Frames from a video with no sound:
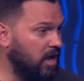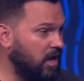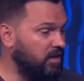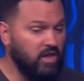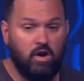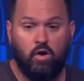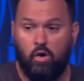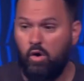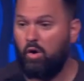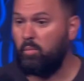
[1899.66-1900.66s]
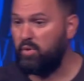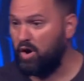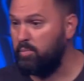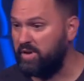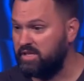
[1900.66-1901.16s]
And their whole
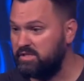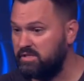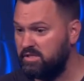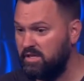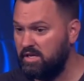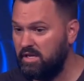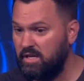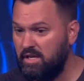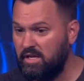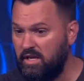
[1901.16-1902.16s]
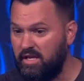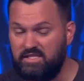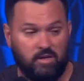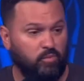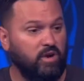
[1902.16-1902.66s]
purpose
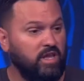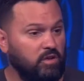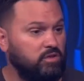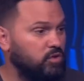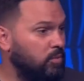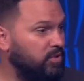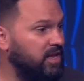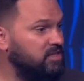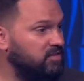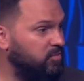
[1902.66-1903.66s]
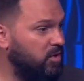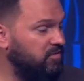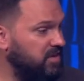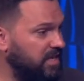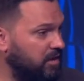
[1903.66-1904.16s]
is to bring you to a place of
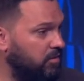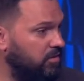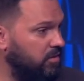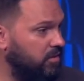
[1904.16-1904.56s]
perfect health.